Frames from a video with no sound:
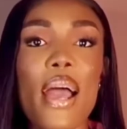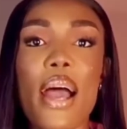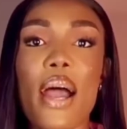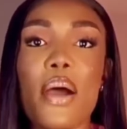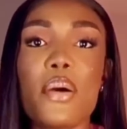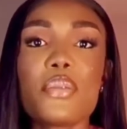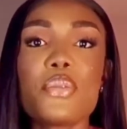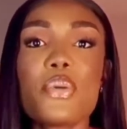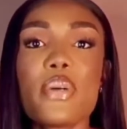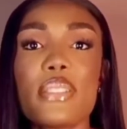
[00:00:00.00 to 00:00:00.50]

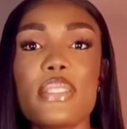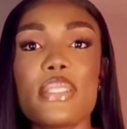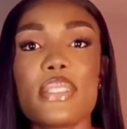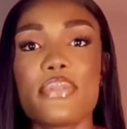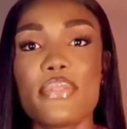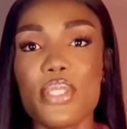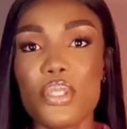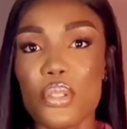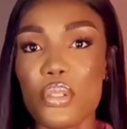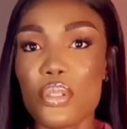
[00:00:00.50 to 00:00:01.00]
I wouldn't want
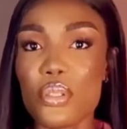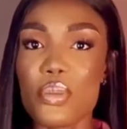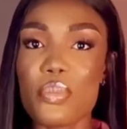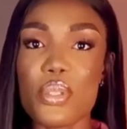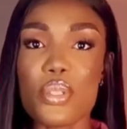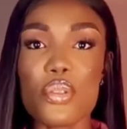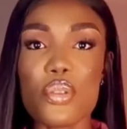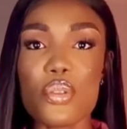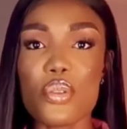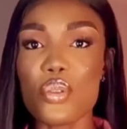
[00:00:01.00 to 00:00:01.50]
this video to
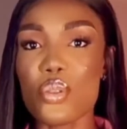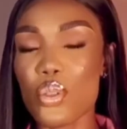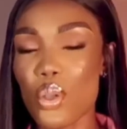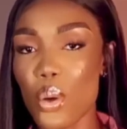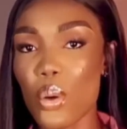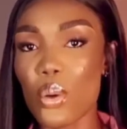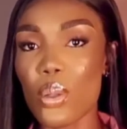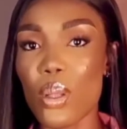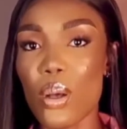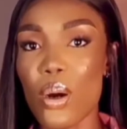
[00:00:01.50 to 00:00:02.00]
be
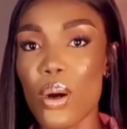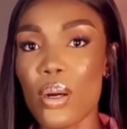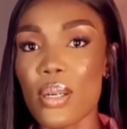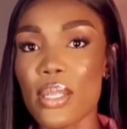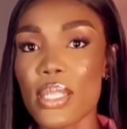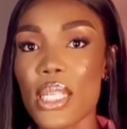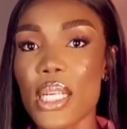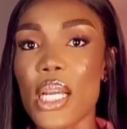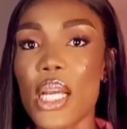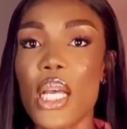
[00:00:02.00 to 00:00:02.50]
so
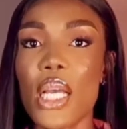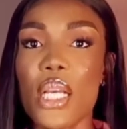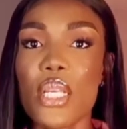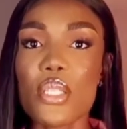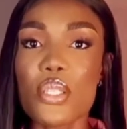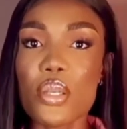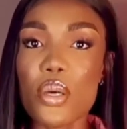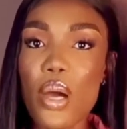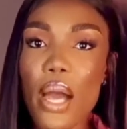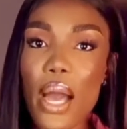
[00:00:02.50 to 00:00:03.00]
long,
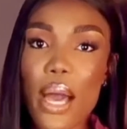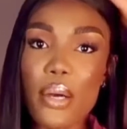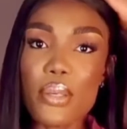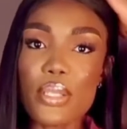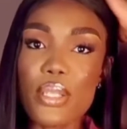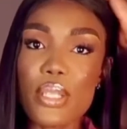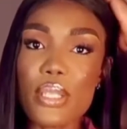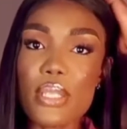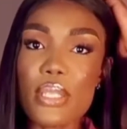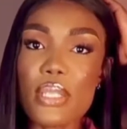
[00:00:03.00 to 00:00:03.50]
so
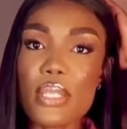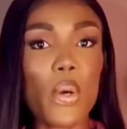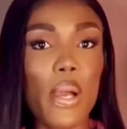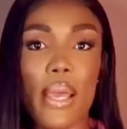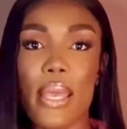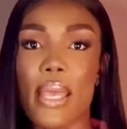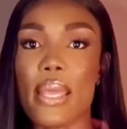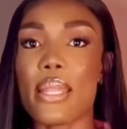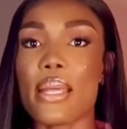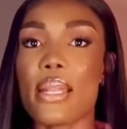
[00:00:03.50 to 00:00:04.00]
I'll just go
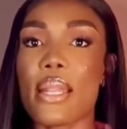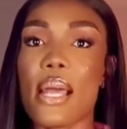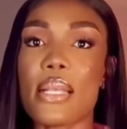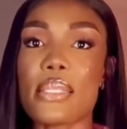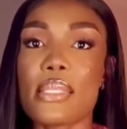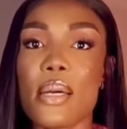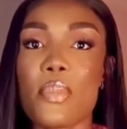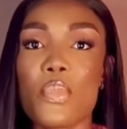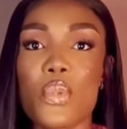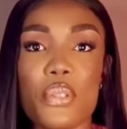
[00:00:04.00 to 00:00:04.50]
ahead and
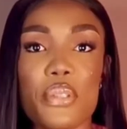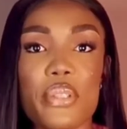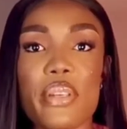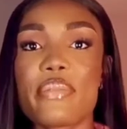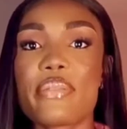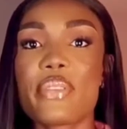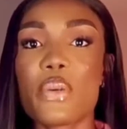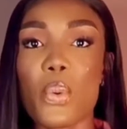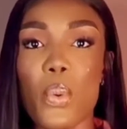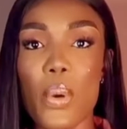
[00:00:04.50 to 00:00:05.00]
answer most
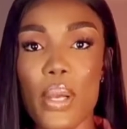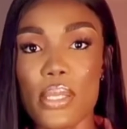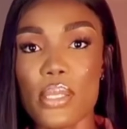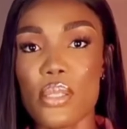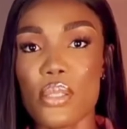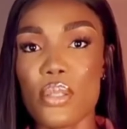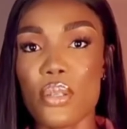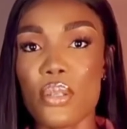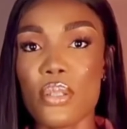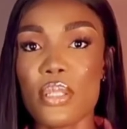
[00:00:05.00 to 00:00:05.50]
of the
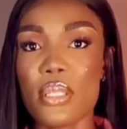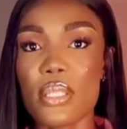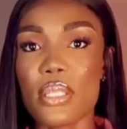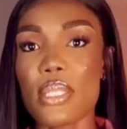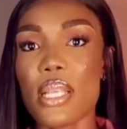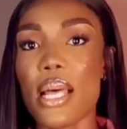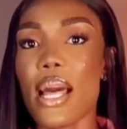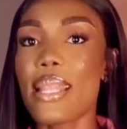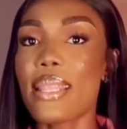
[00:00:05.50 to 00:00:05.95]
questions.